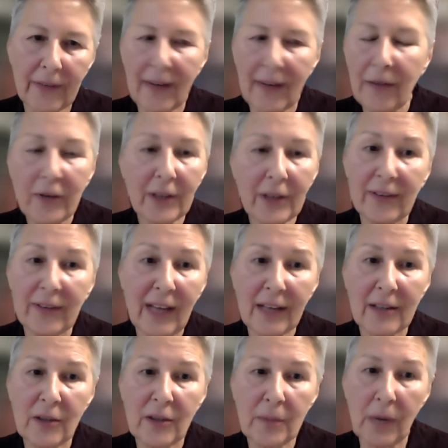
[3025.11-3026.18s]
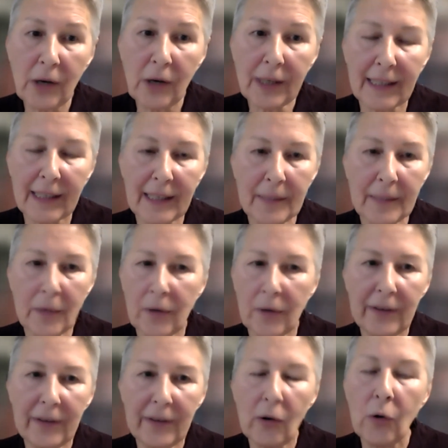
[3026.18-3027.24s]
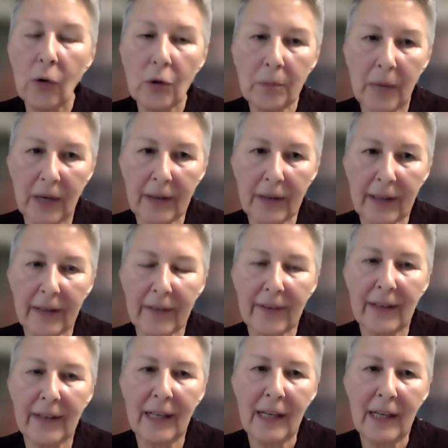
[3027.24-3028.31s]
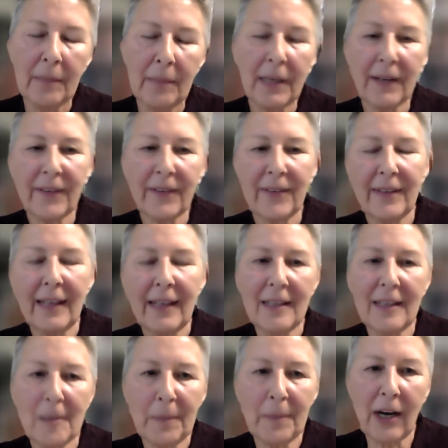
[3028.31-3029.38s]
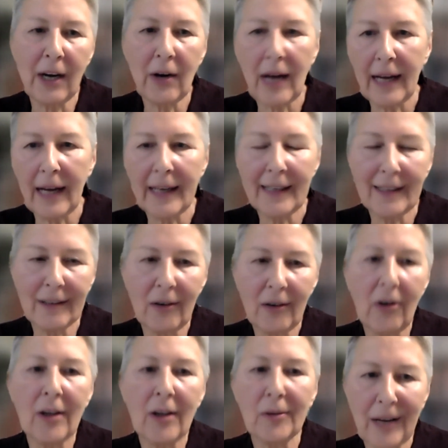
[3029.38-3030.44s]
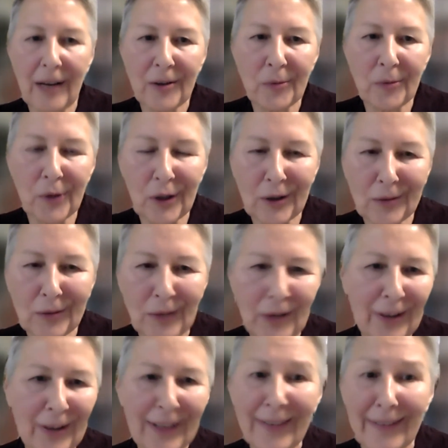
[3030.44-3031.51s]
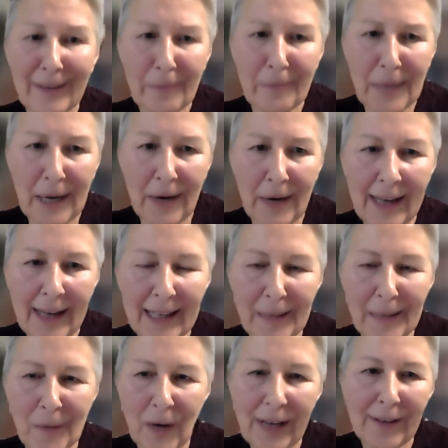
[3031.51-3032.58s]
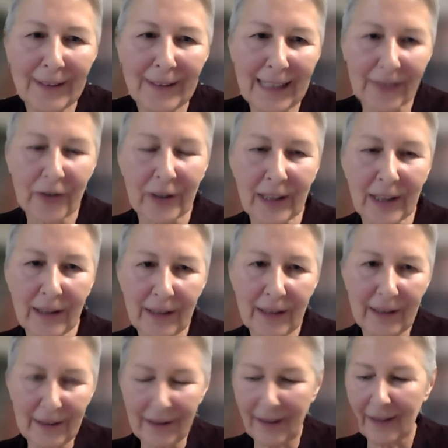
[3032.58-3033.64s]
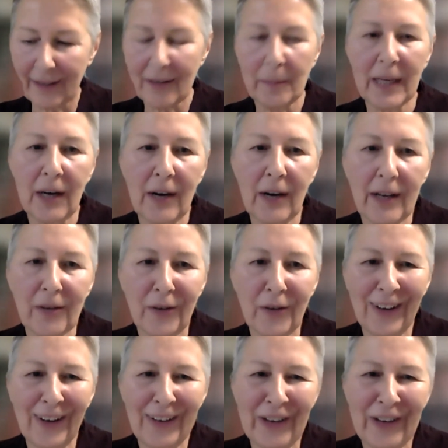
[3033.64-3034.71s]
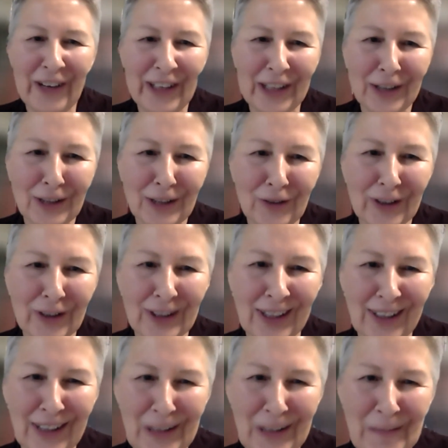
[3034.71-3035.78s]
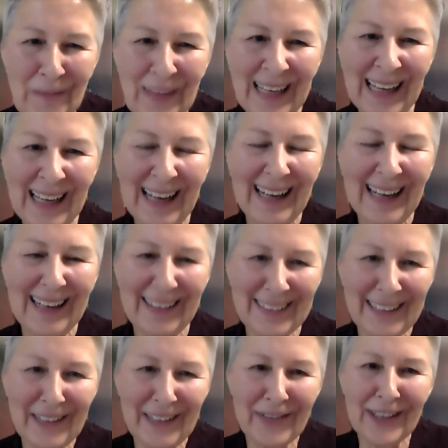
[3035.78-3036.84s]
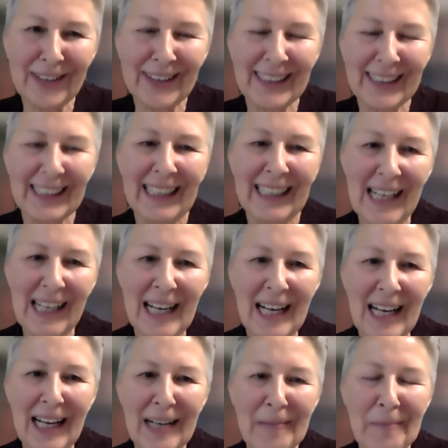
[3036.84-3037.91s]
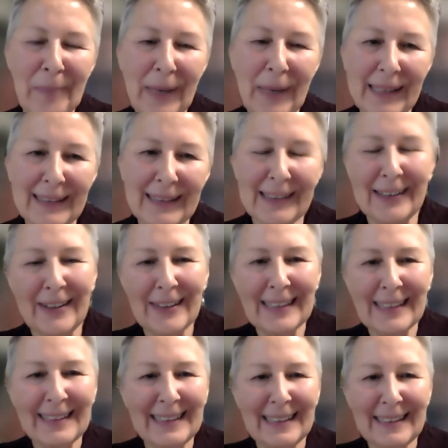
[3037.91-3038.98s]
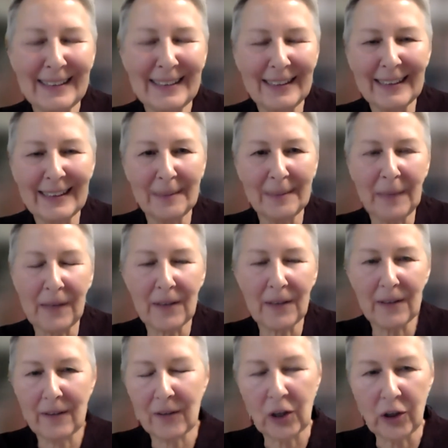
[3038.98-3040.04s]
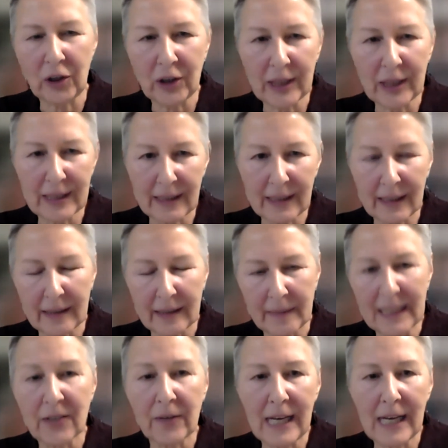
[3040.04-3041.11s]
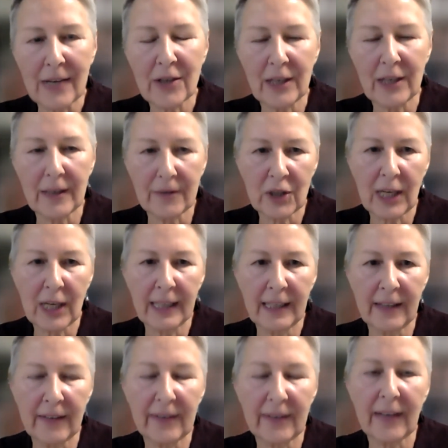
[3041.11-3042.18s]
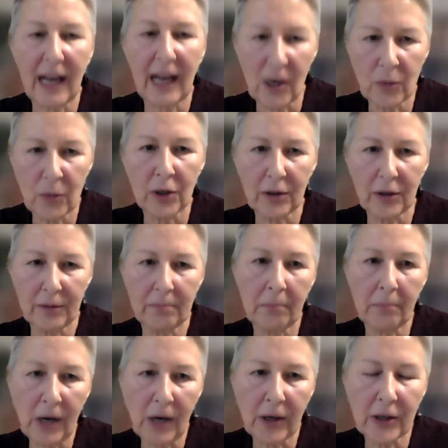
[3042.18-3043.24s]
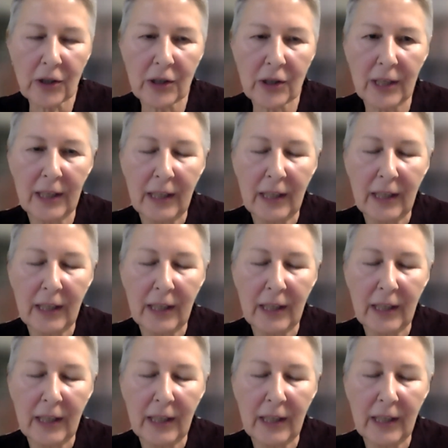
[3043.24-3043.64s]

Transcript: Africa's not a new market anymore. These are old markets, but extending the BRI in all around the world, where isn't the BRI anymore? I don't actually think the BRI is a very, very useful term. I hardly ever use it. But, you know, it's just about this current iteration of Chinese outward march.